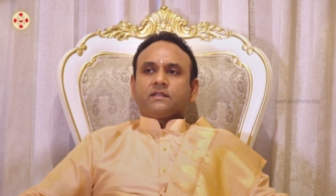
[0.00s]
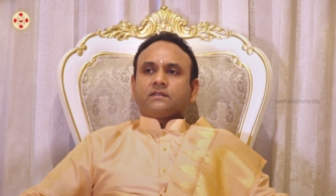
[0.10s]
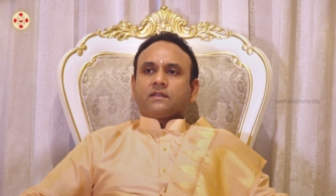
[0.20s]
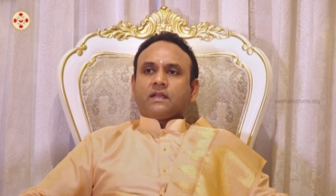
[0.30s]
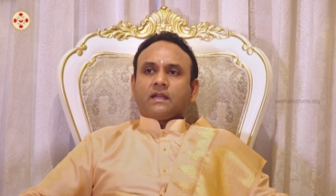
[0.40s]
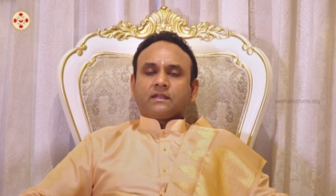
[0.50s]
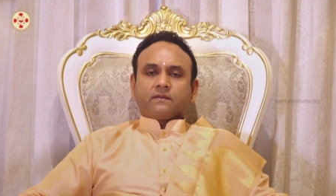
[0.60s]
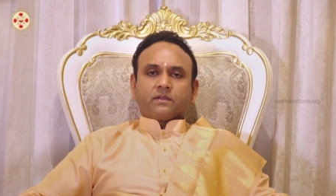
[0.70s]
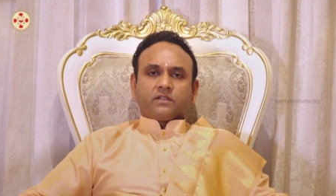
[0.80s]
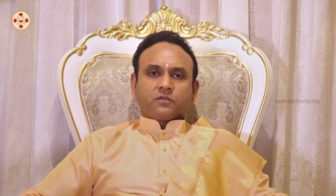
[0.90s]
is at
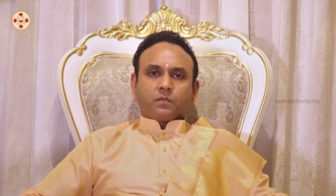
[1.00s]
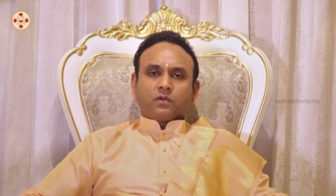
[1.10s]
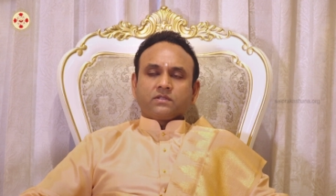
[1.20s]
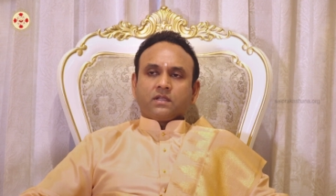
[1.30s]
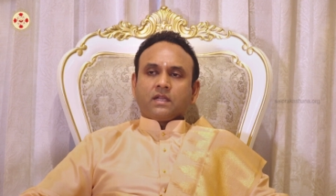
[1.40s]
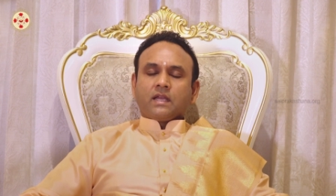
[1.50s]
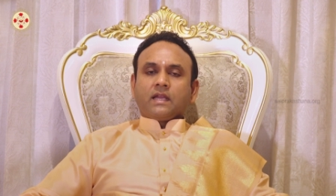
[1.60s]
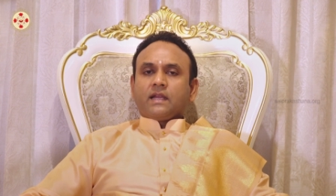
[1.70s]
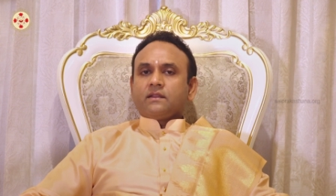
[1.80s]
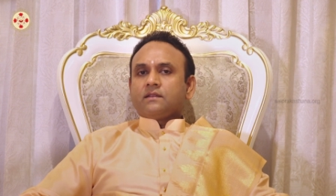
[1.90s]
our disposal.
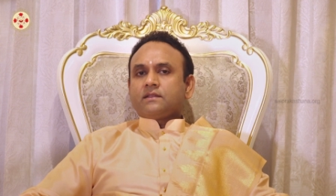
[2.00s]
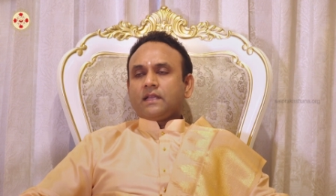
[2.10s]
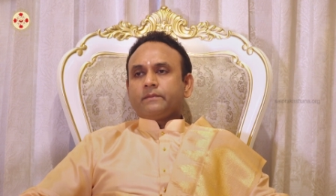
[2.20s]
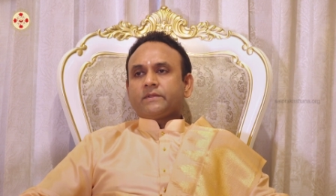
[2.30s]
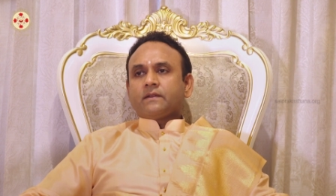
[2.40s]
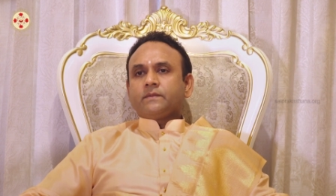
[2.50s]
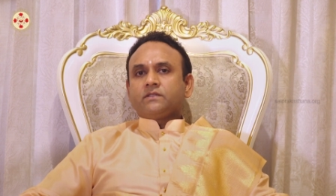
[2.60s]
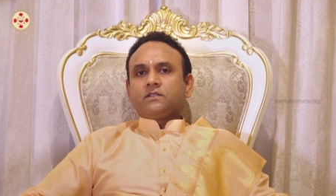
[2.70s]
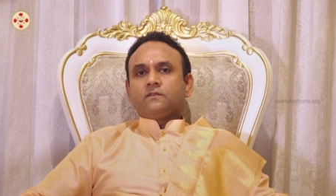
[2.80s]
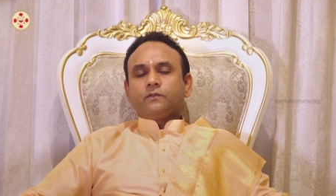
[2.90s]
At the same time, it
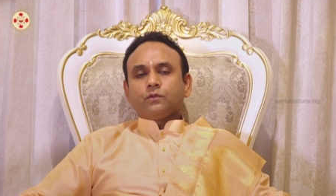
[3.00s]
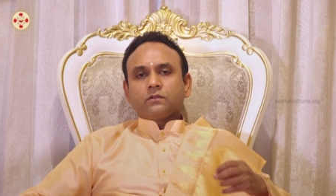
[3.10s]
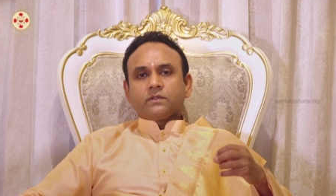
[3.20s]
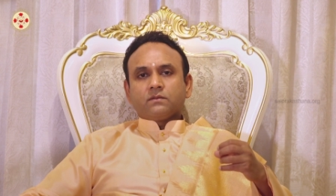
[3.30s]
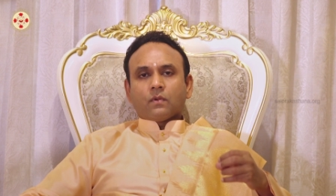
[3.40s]
is infused with